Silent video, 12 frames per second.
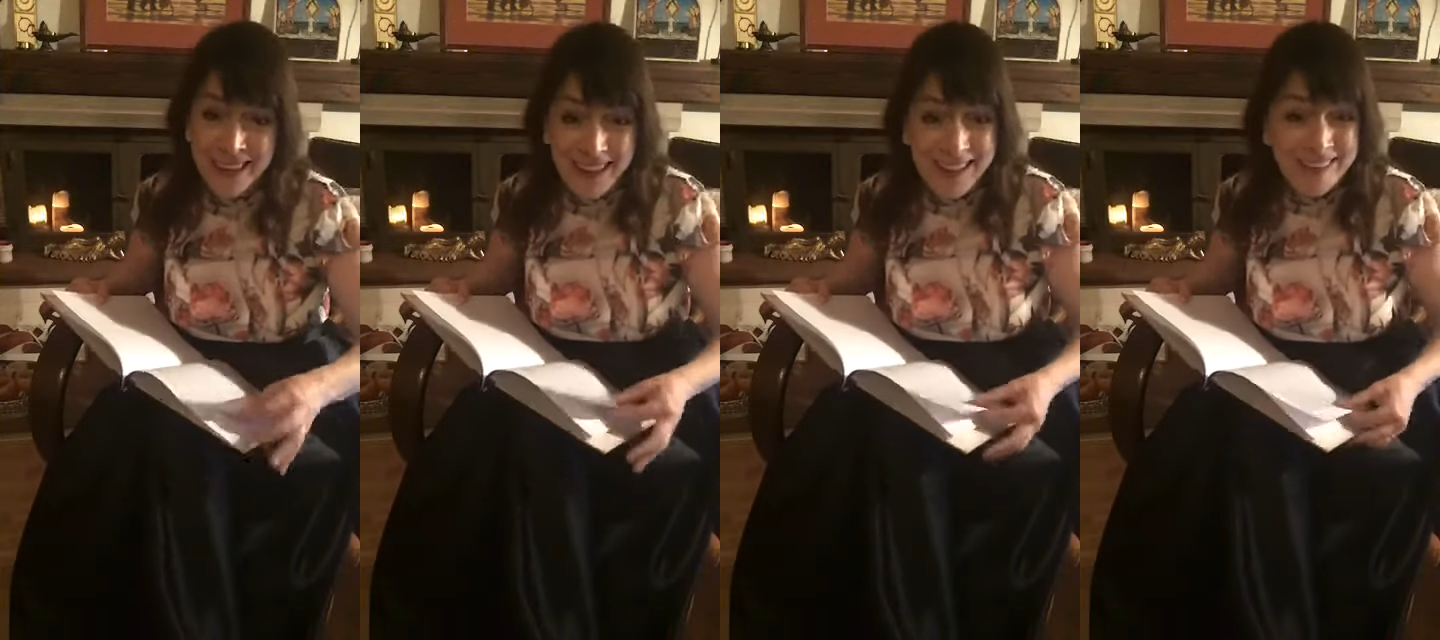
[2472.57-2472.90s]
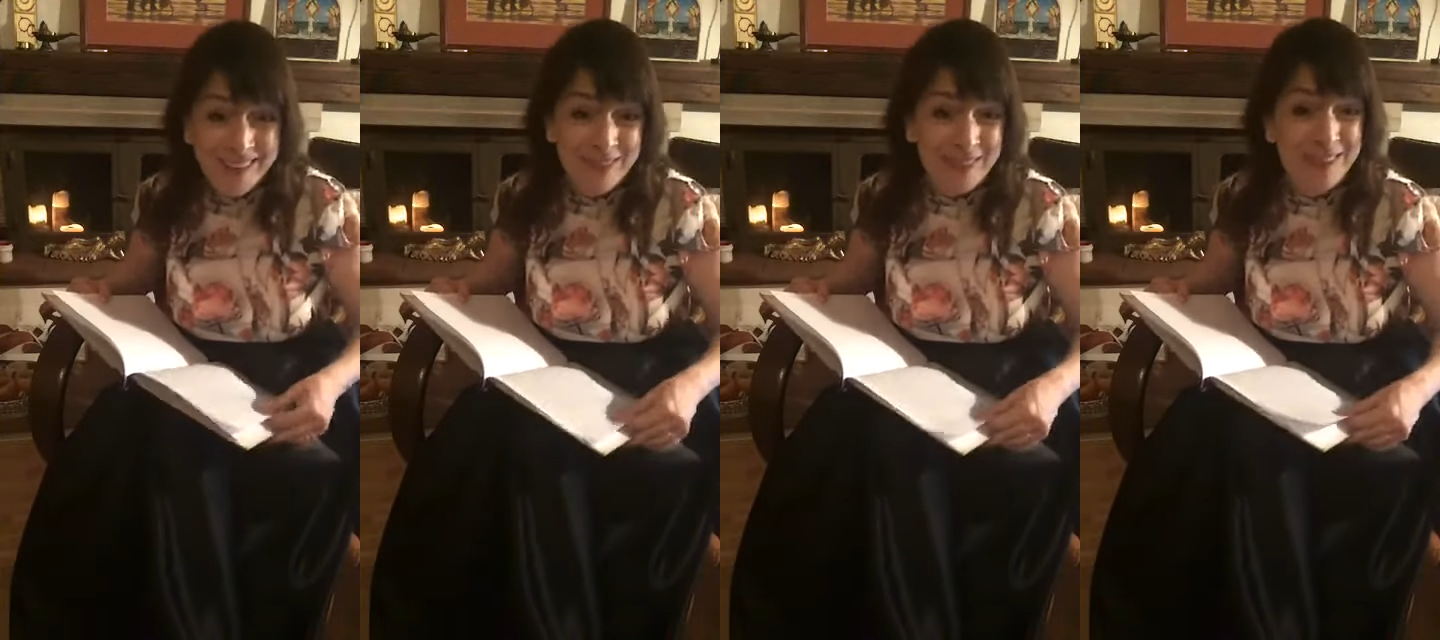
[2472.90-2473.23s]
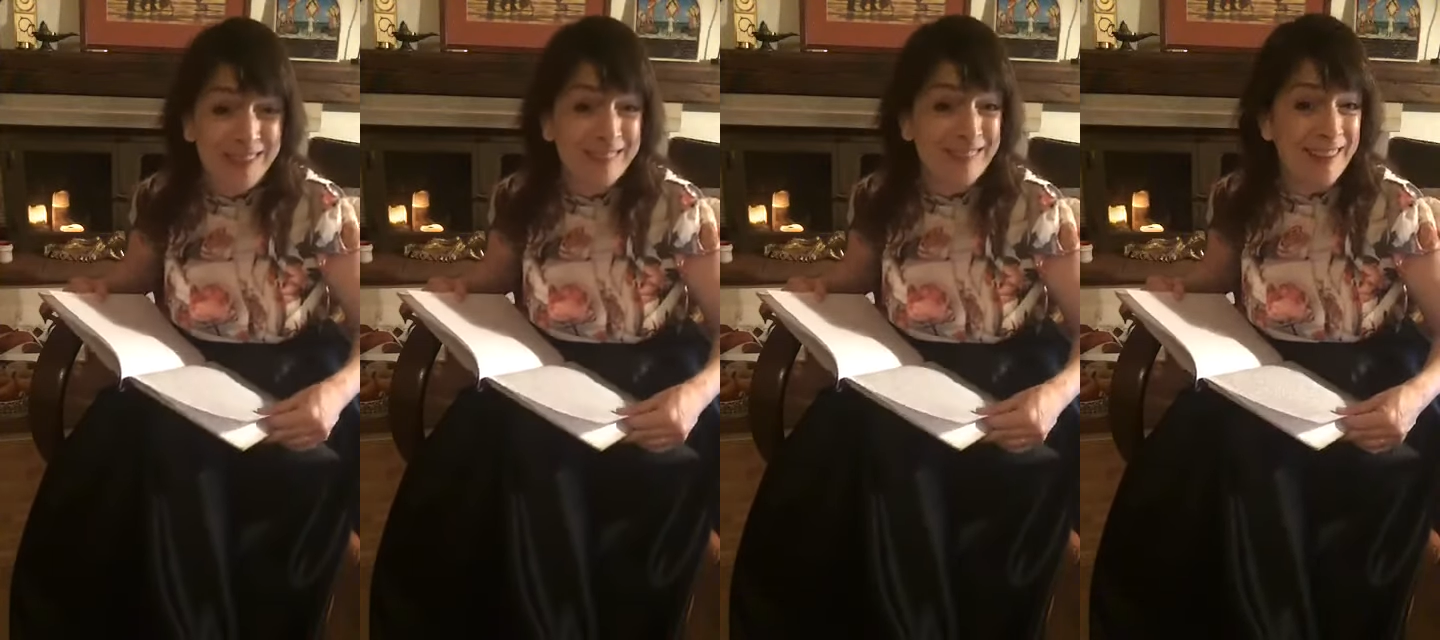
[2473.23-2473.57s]
It is
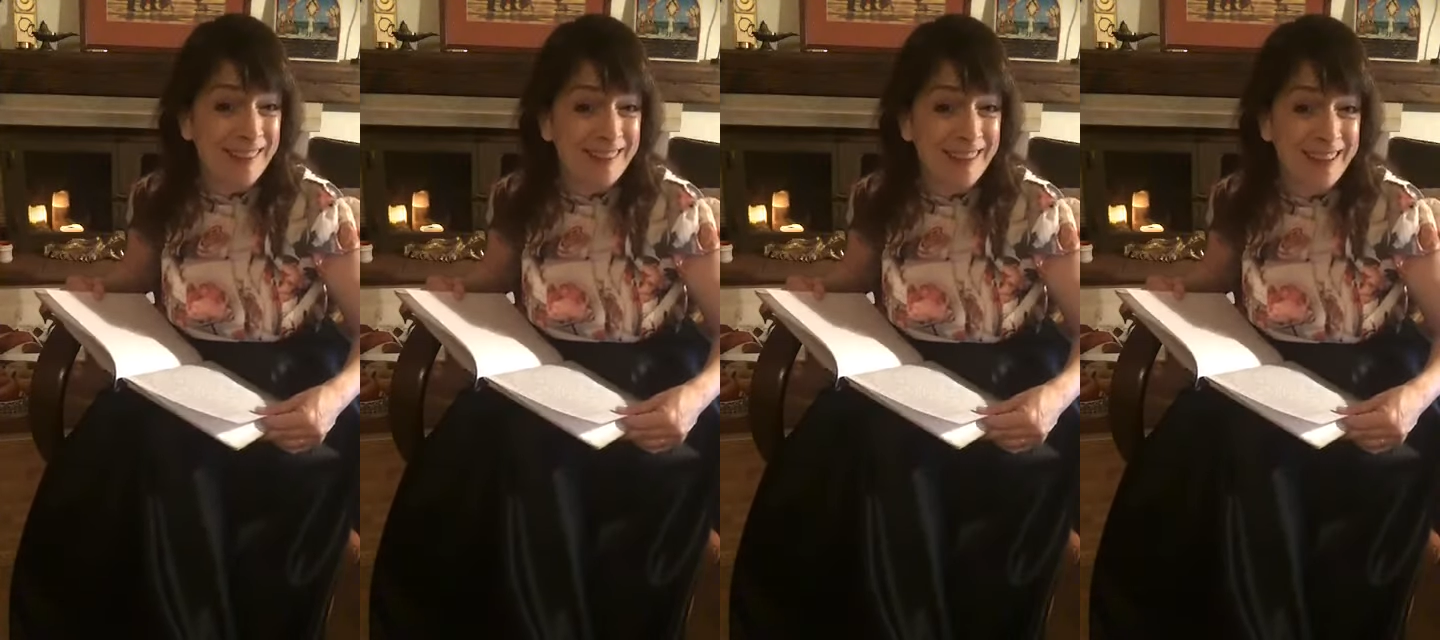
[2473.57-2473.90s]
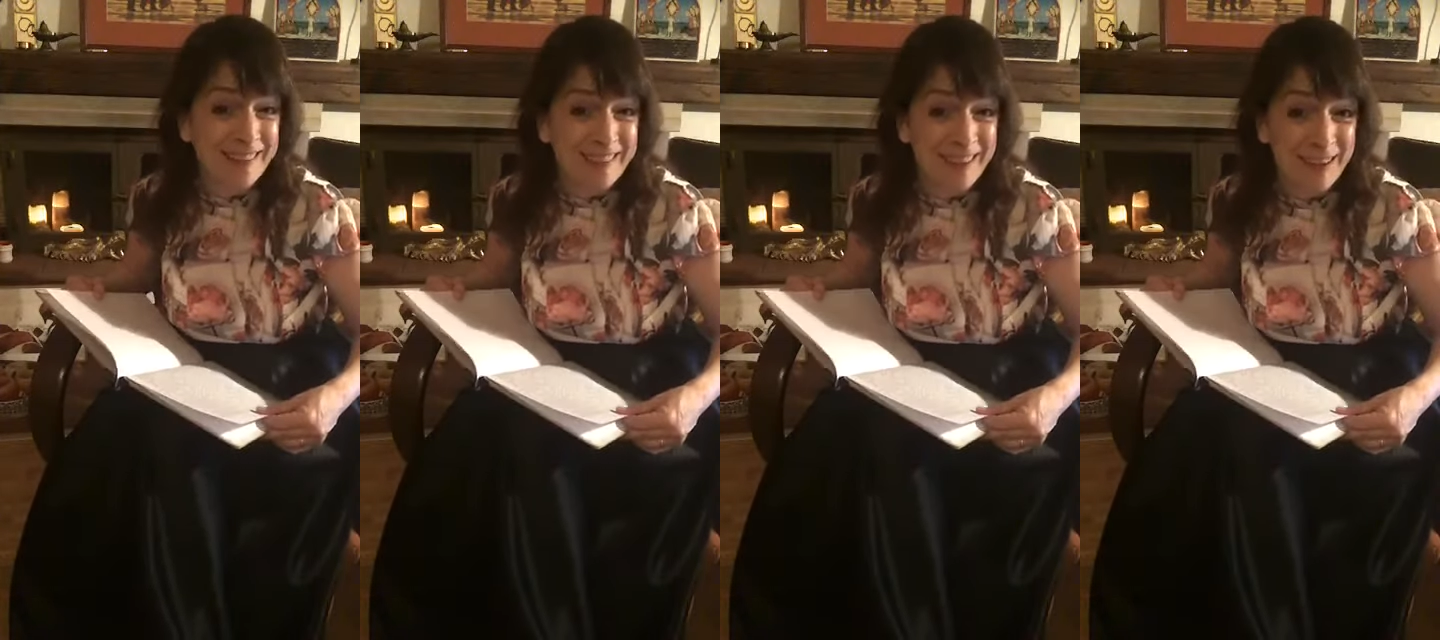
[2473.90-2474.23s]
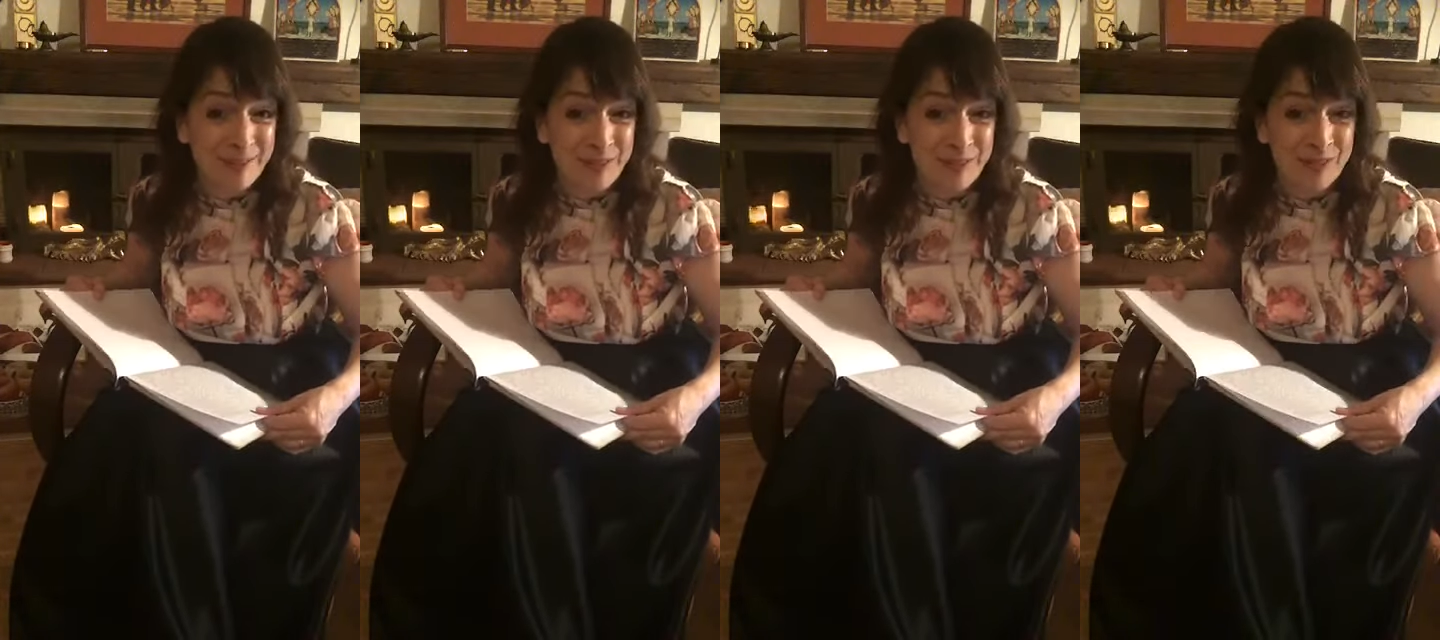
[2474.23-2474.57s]
readings in isolation, after